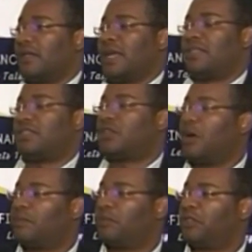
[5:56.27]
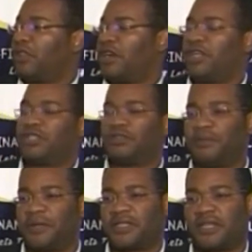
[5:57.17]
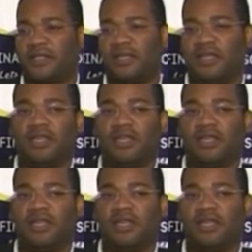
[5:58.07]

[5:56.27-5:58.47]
that is up 33%.